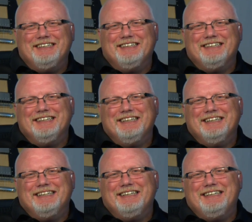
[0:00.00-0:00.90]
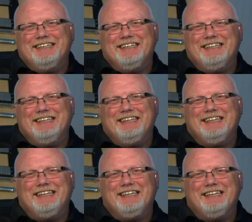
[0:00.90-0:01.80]

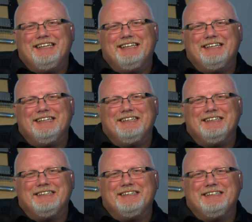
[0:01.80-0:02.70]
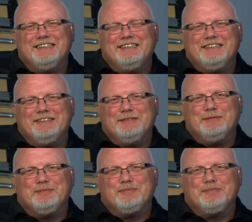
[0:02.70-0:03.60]

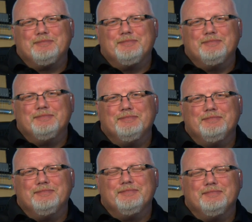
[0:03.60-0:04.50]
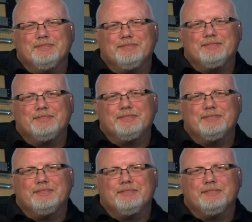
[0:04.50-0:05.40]

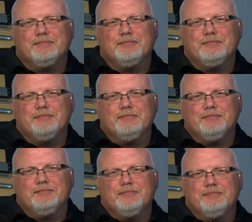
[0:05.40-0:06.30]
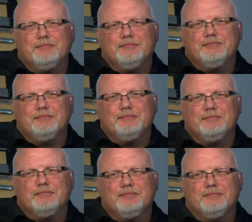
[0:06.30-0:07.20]

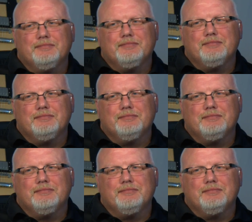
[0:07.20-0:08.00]
This person isn't speaking.